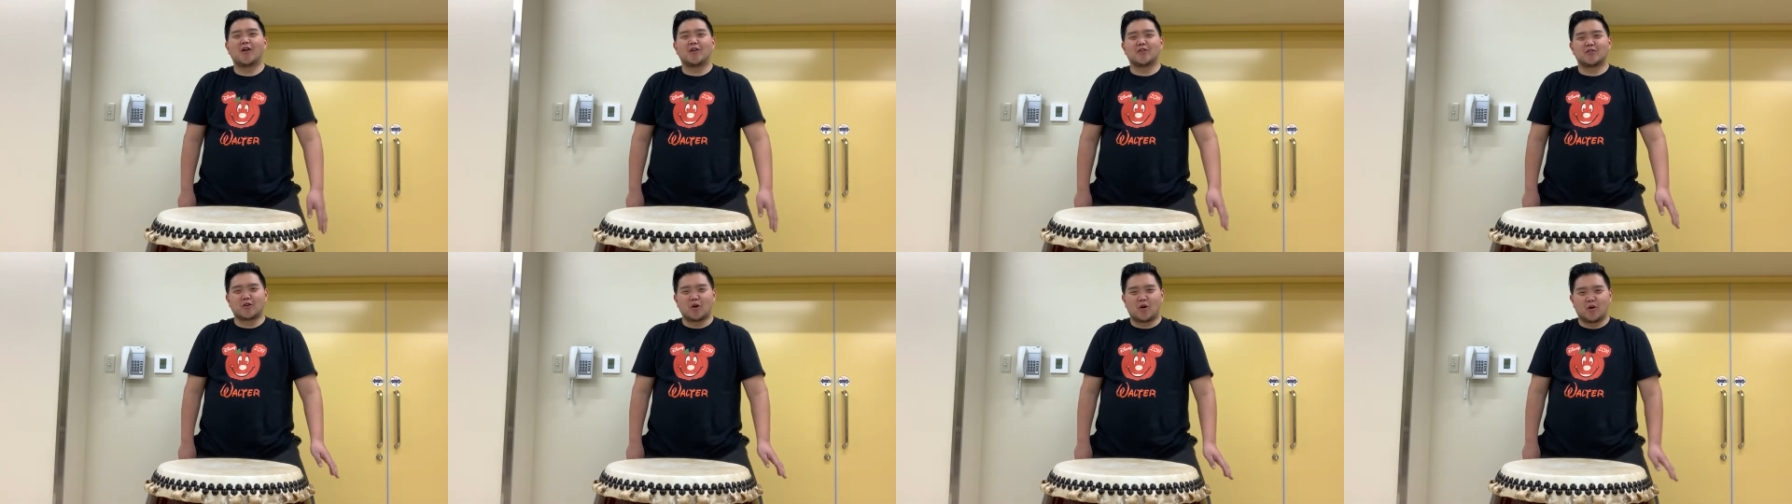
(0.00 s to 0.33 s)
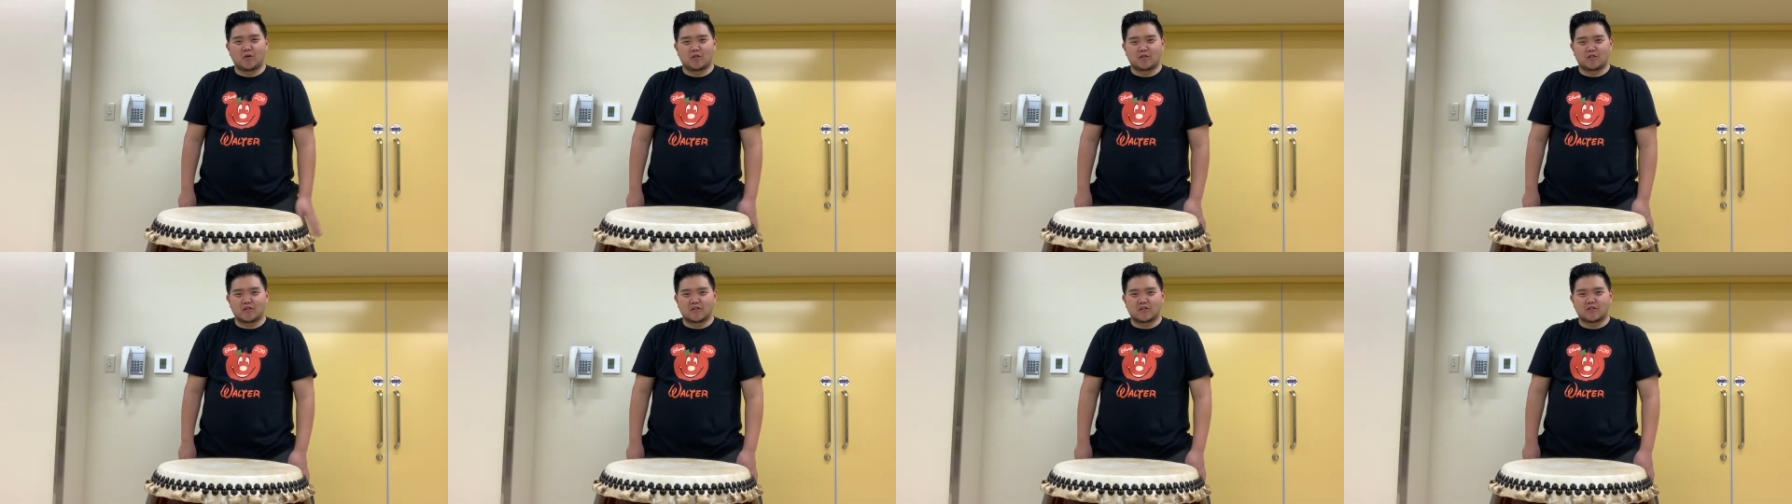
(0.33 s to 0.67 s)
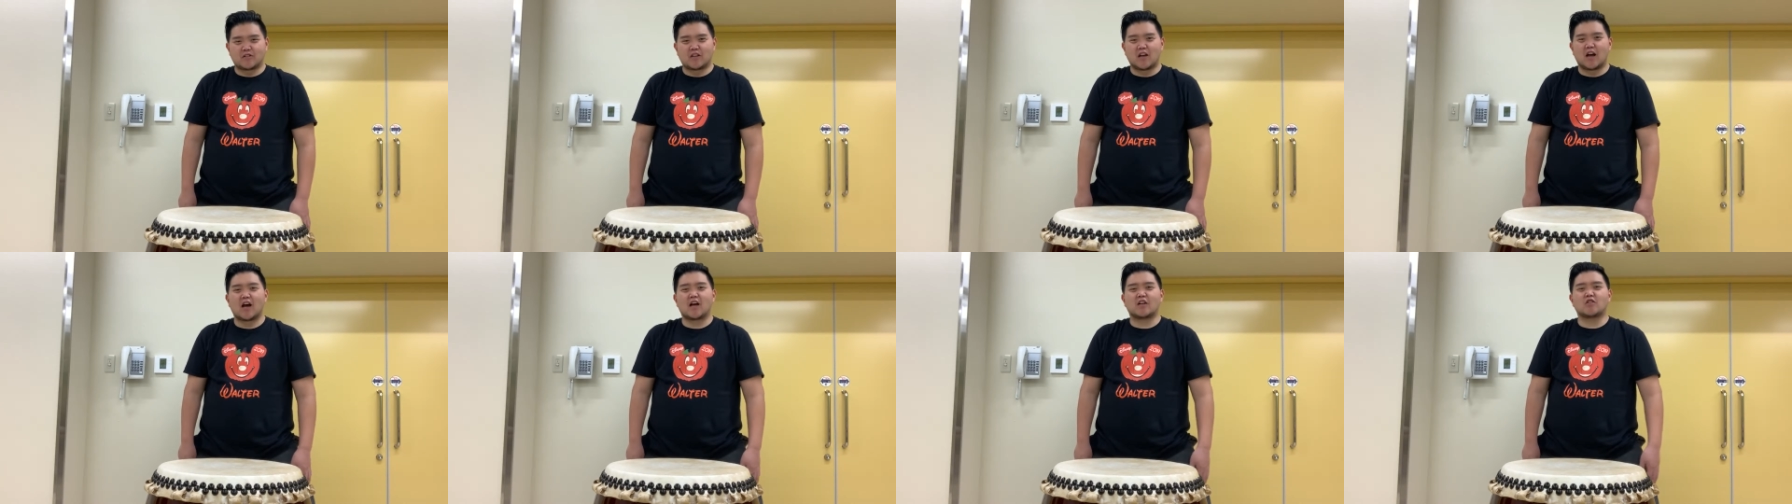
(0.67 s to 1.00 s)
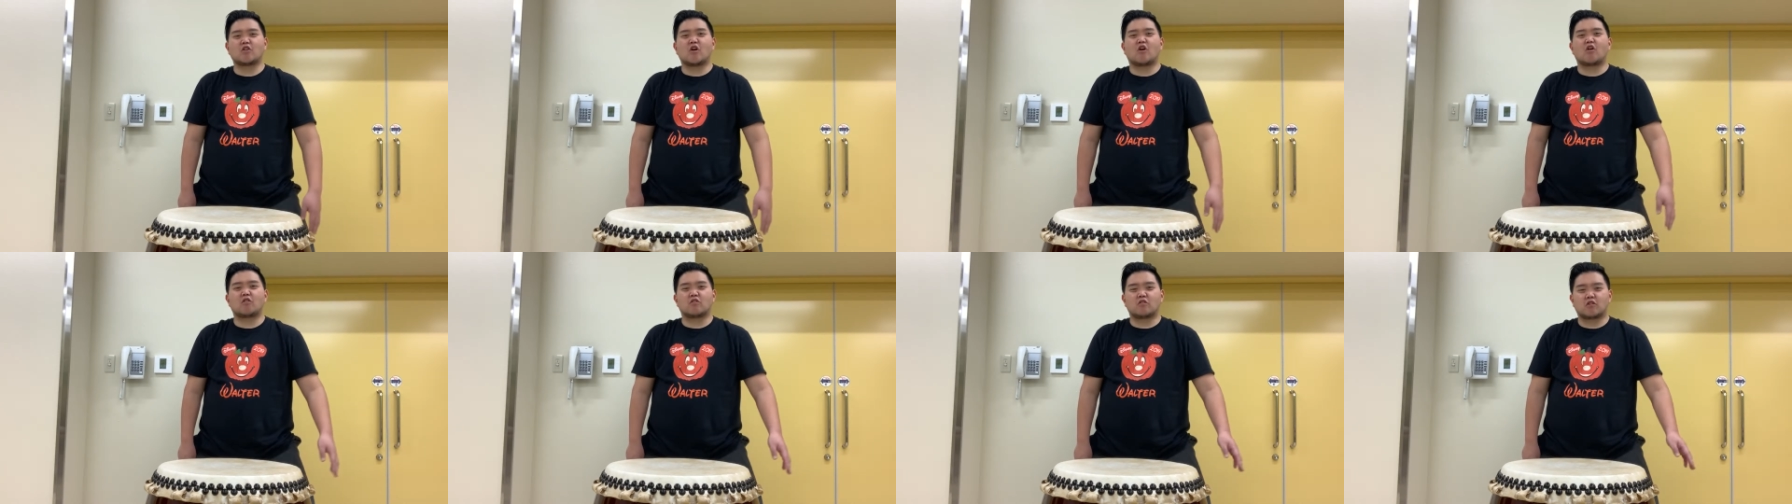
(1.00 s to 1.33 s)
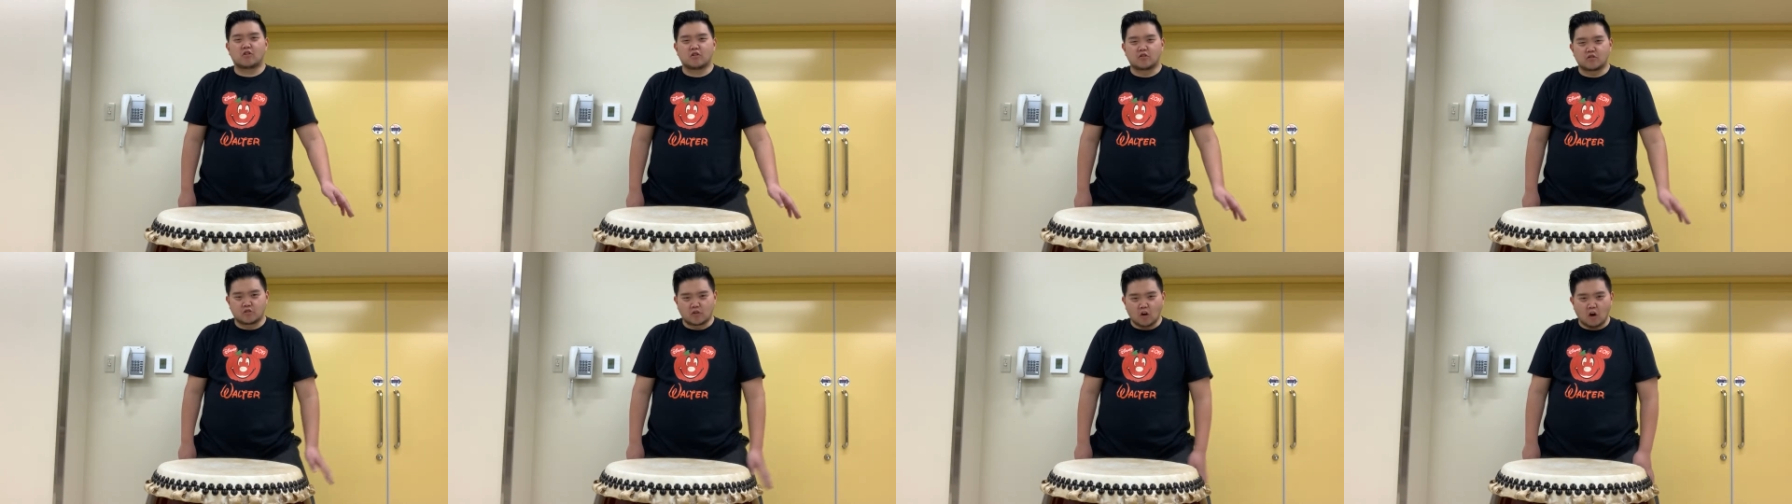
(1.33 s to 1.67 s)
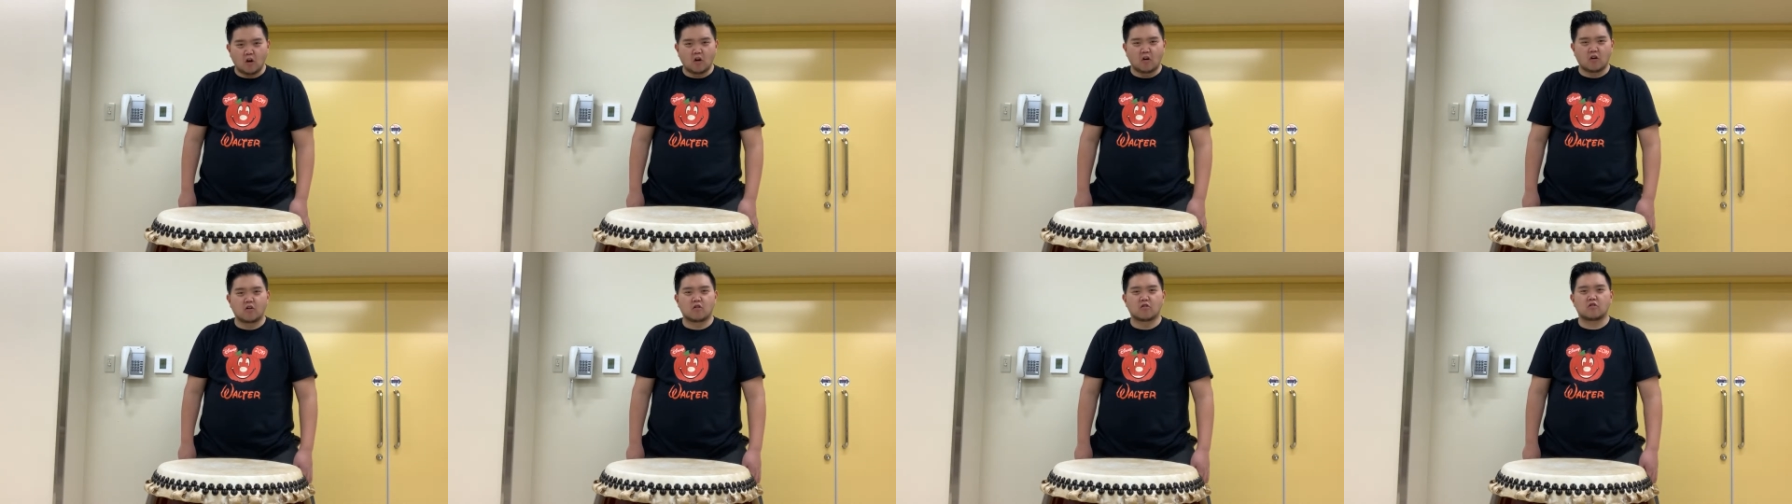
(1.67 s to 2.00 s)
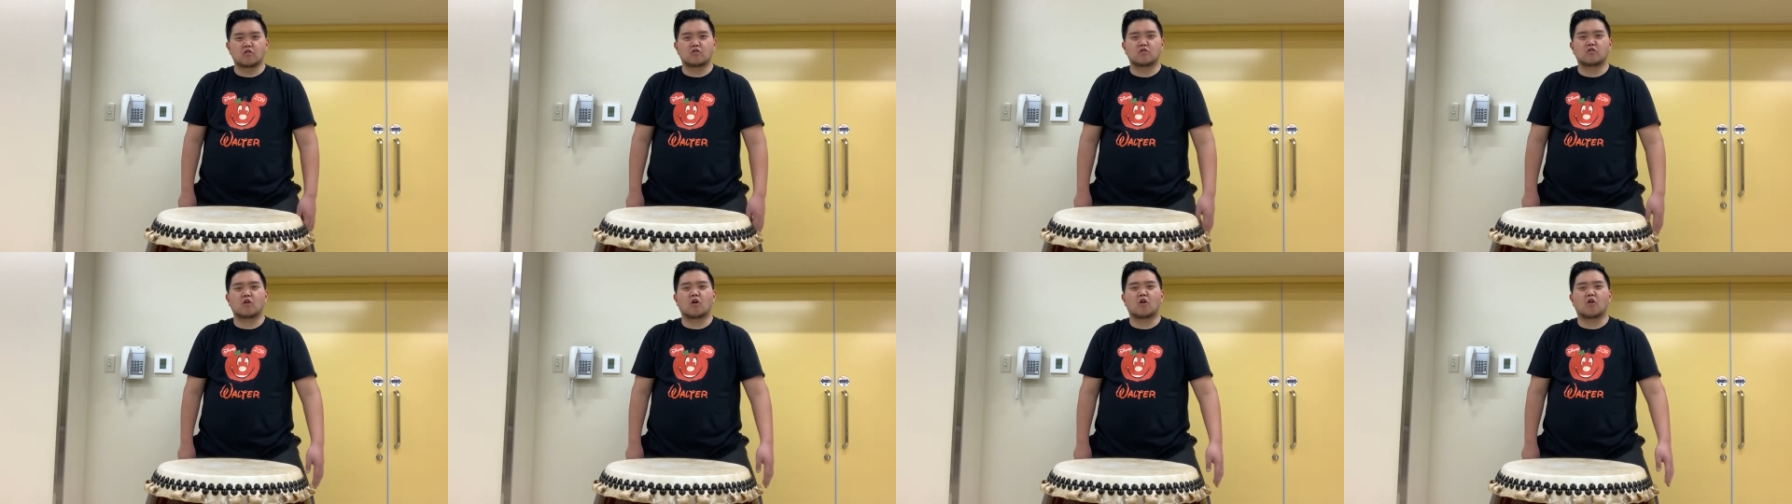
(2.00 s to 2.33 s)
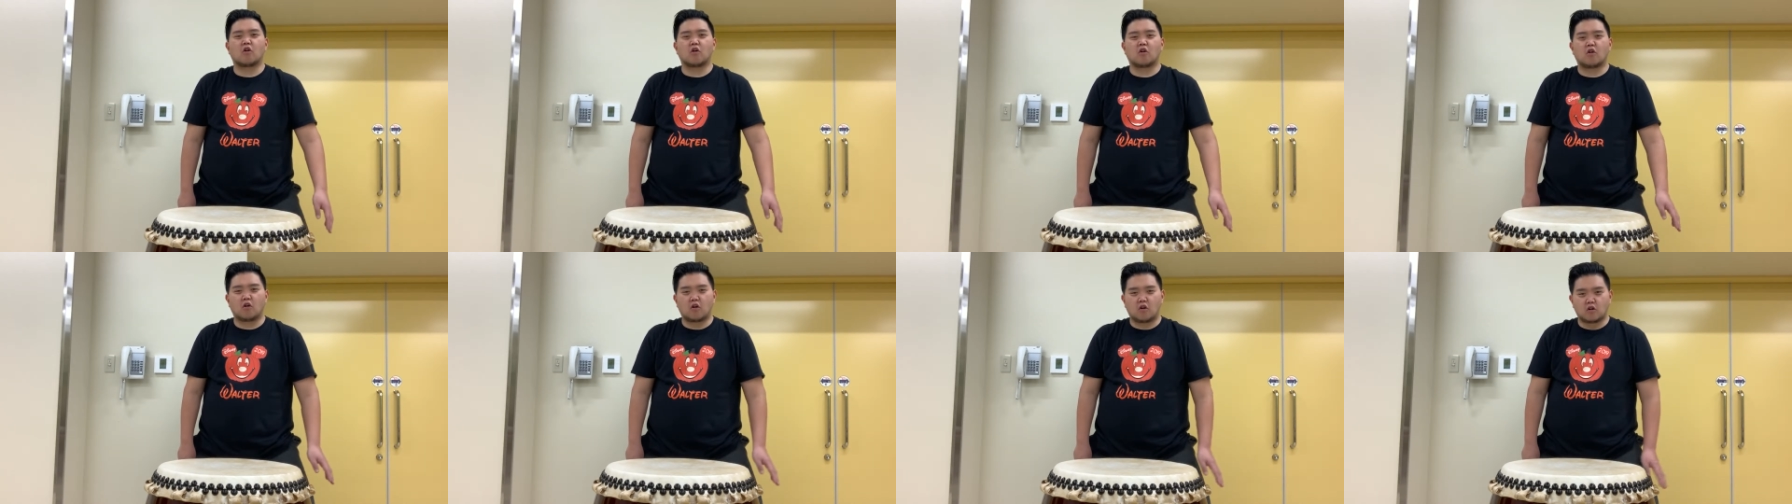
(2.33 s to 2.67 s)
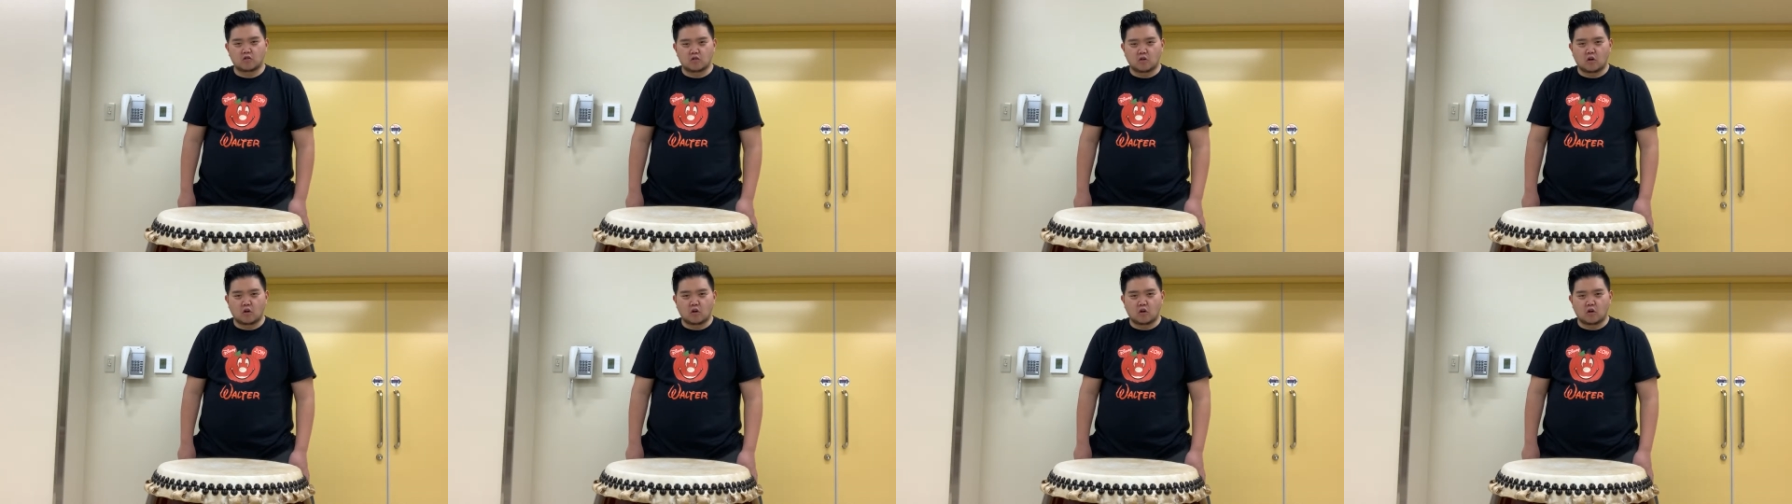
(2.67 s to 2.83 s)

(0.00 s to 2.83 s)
don, da, don, don, do, ko,